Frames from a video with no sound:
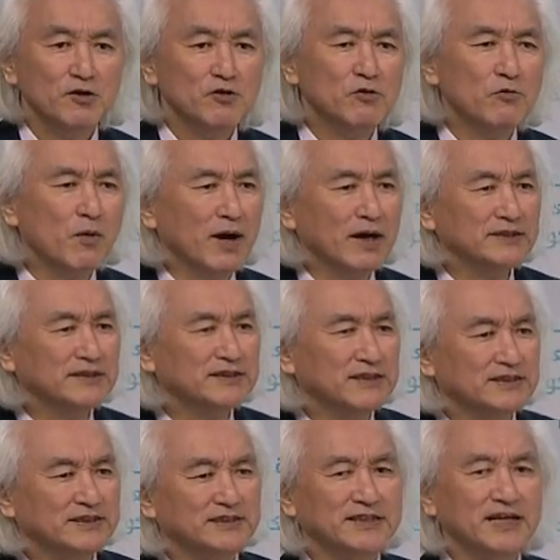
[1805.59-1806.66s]
Who wants
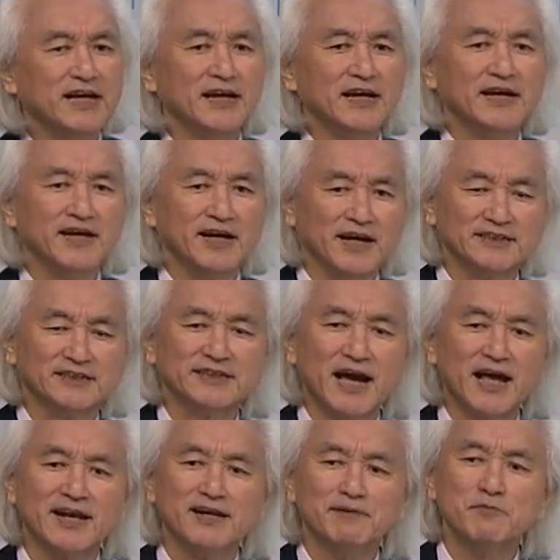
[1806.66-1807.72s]
to see a
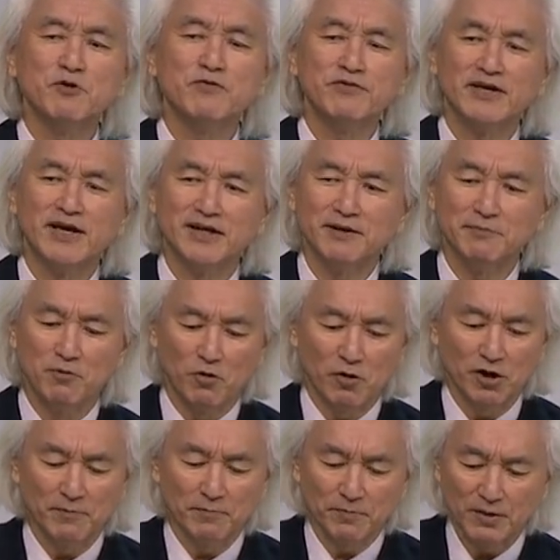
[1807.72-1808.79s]
silent movie
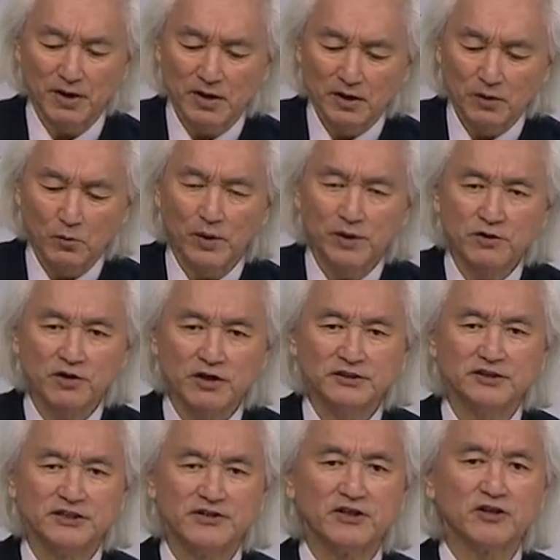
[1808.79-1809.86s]
anymore when you can
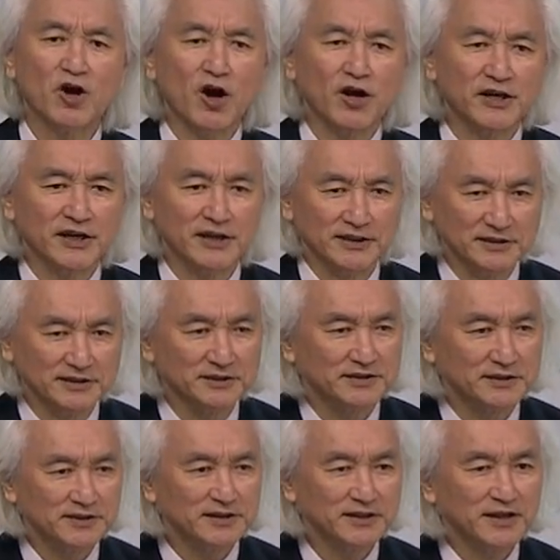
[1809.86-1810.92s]
see the
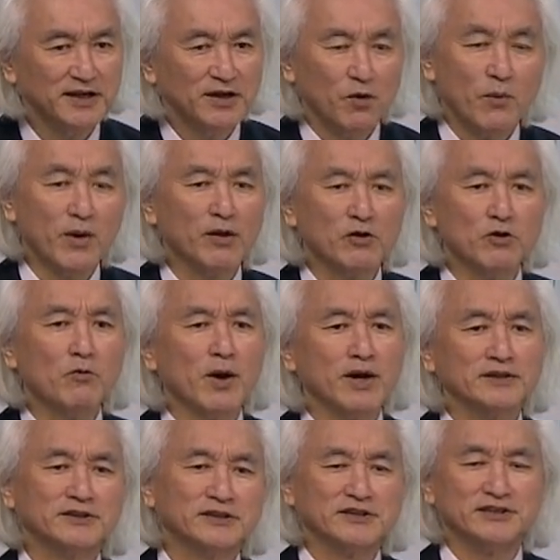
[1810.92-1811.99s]
talkies? Well, who
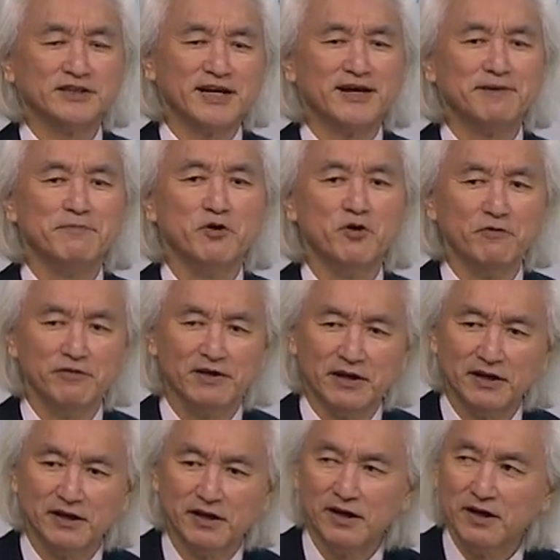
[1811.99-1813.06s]
wants to see a
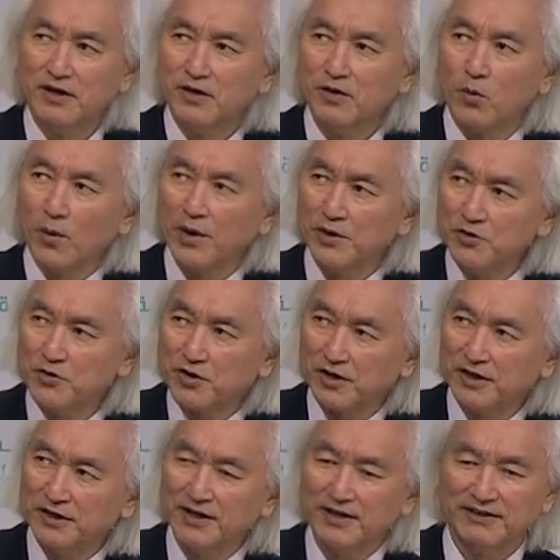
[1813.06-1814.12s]
movie when you
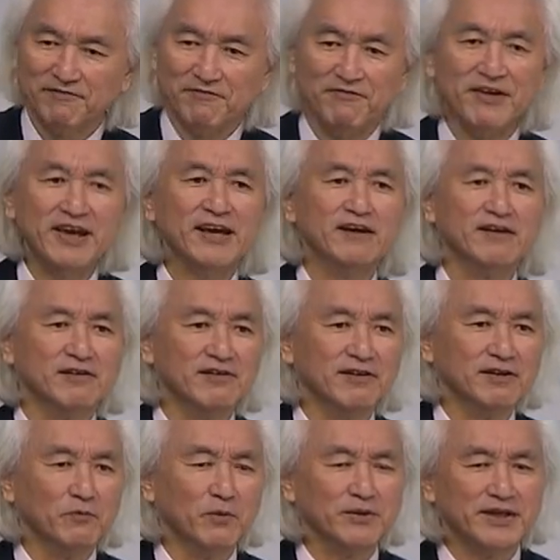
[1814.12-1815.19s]
can
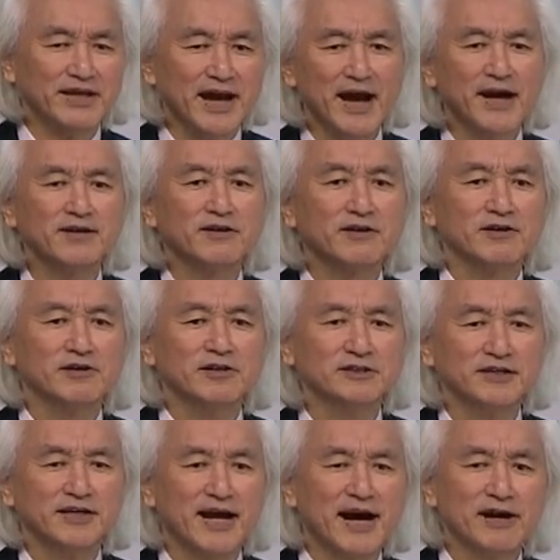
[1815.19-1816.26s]
feel what the
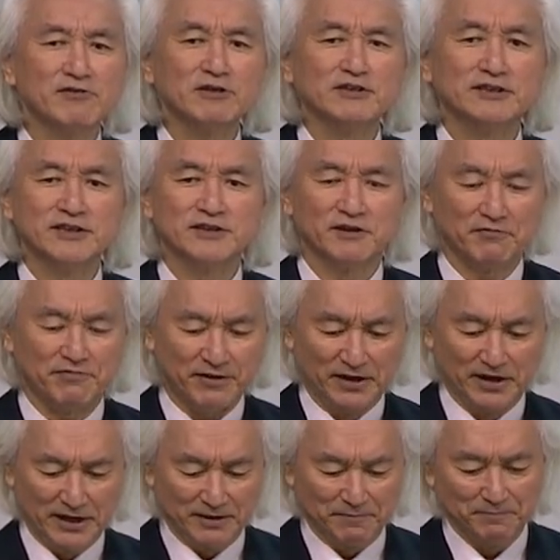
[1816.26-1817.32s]
actors and actresses are
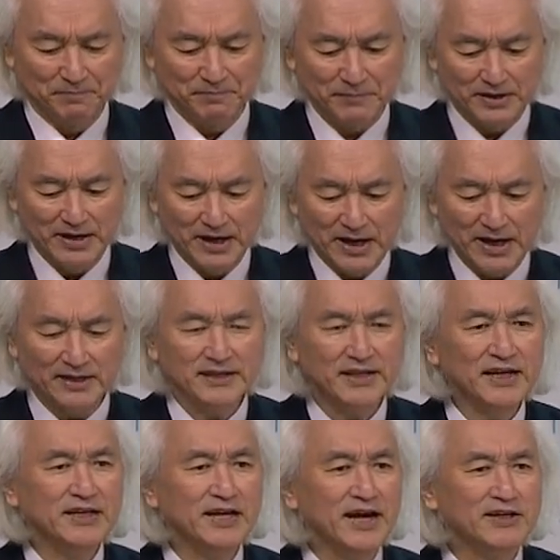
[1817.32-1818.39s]
feeling? And
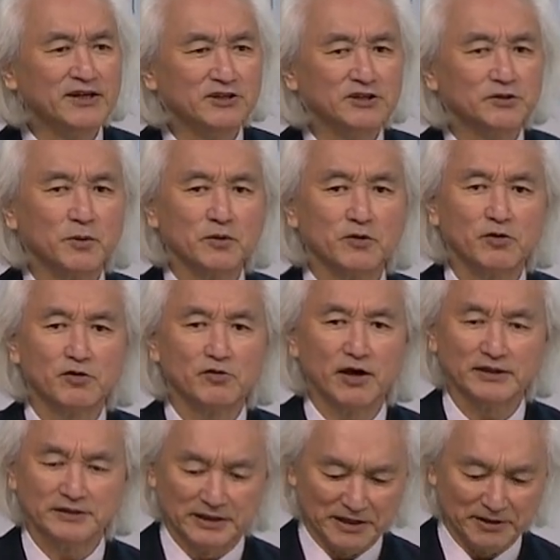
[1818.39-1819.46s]
teenagers will go
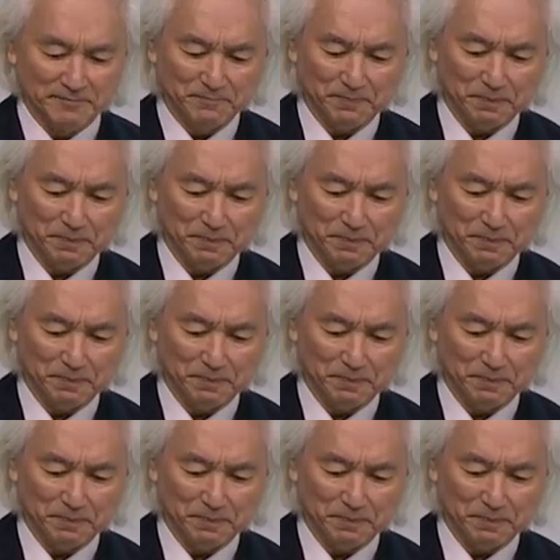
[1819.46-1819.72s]
crazy.